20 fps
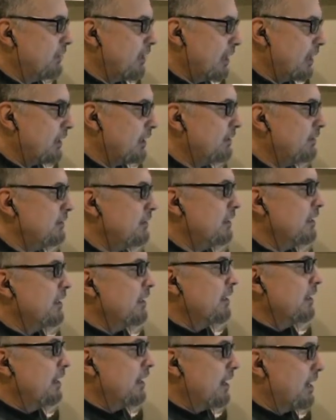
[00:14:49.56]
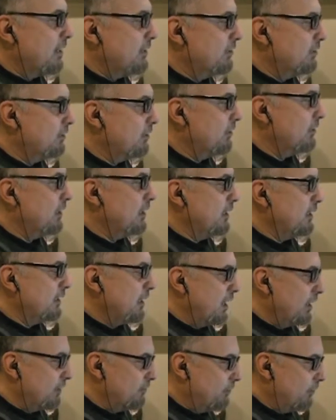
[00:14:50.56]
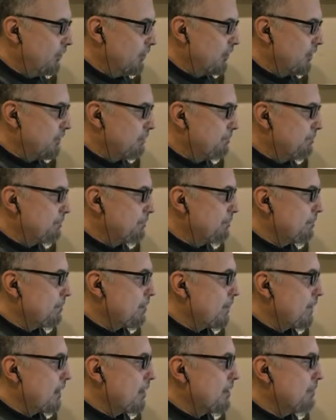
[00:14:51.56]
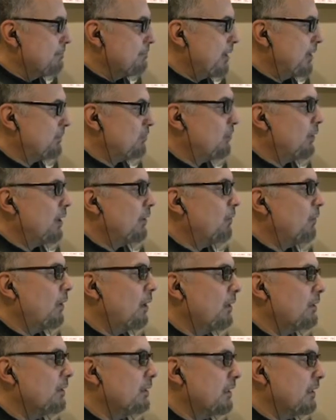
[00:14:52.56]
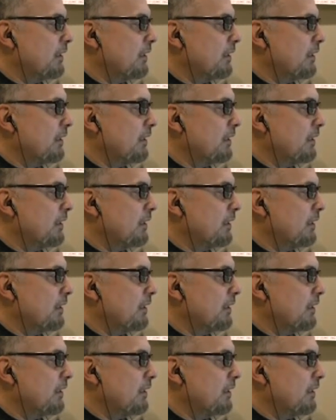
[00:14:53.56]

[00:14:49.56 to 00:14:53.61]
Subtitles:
Texas, Arizona, and California. Pascual Juan